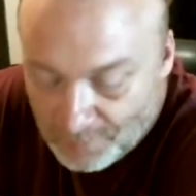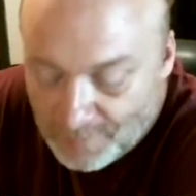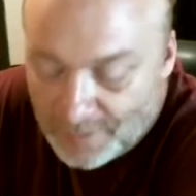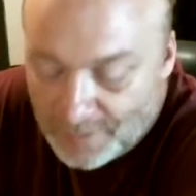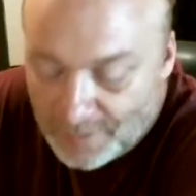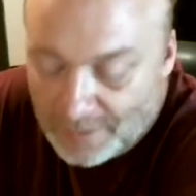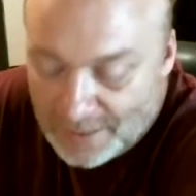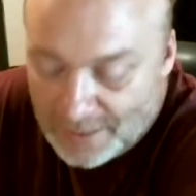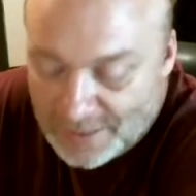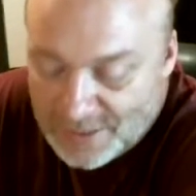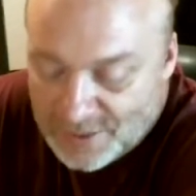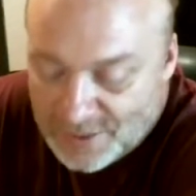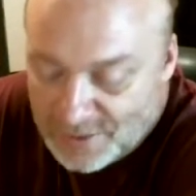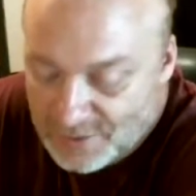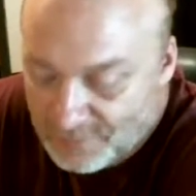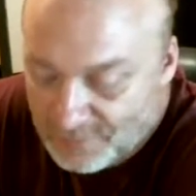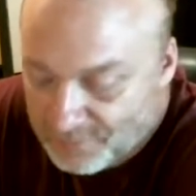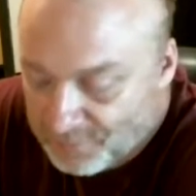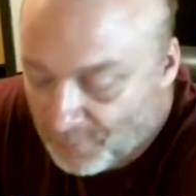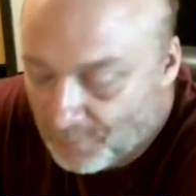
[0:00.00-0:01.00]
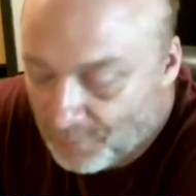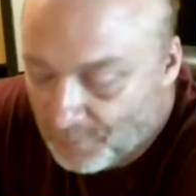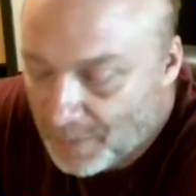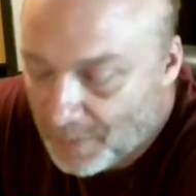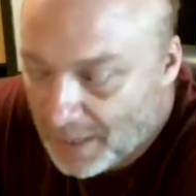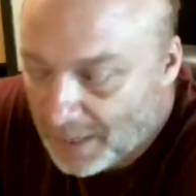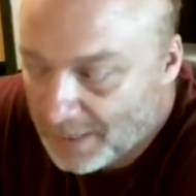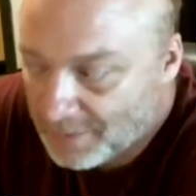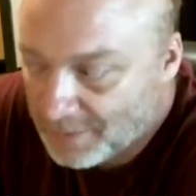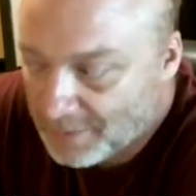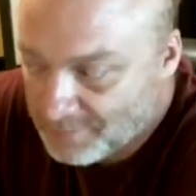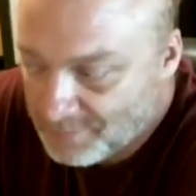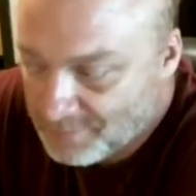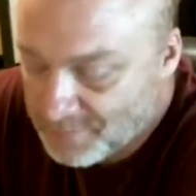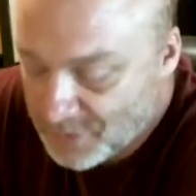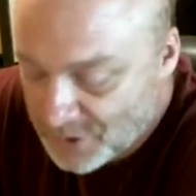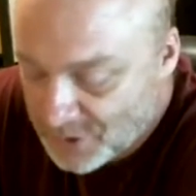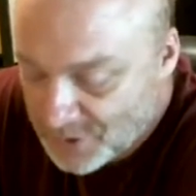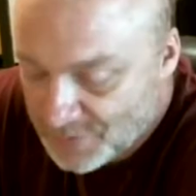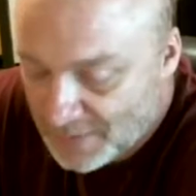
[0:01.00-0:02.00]
but it's from my
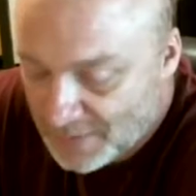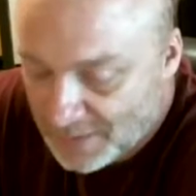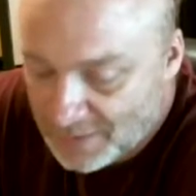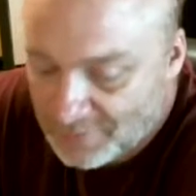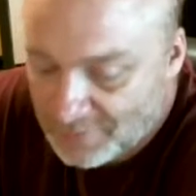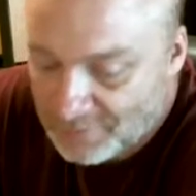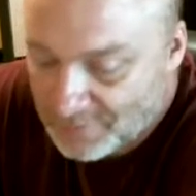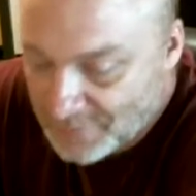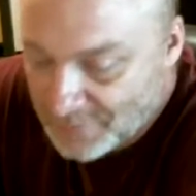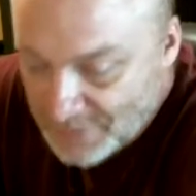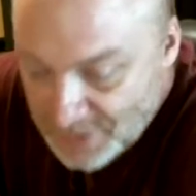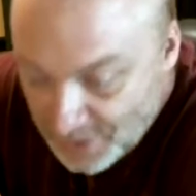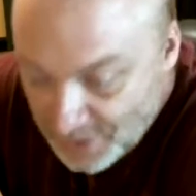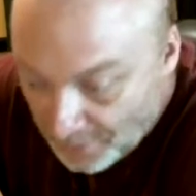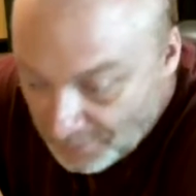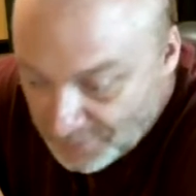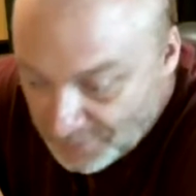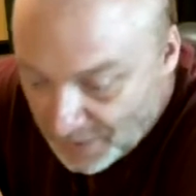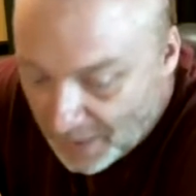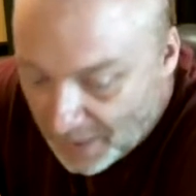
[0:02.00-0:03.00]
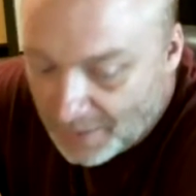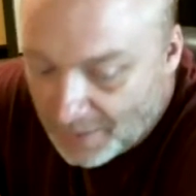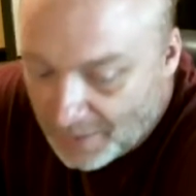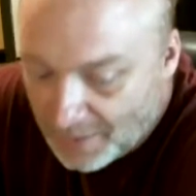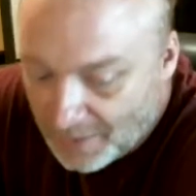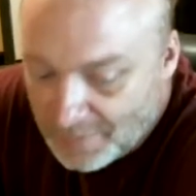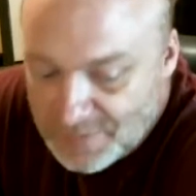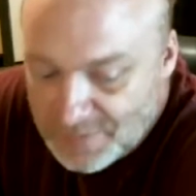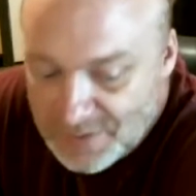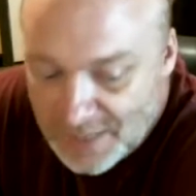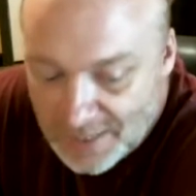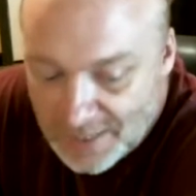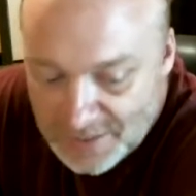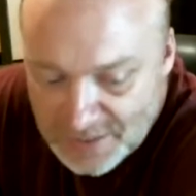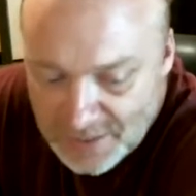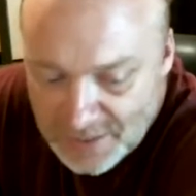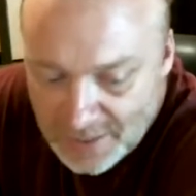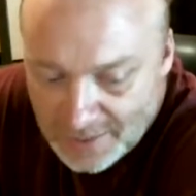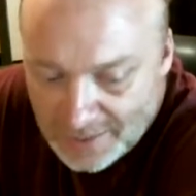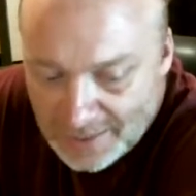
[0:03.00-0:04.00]
perspective, sometimes
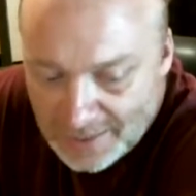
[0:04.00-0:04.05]
that's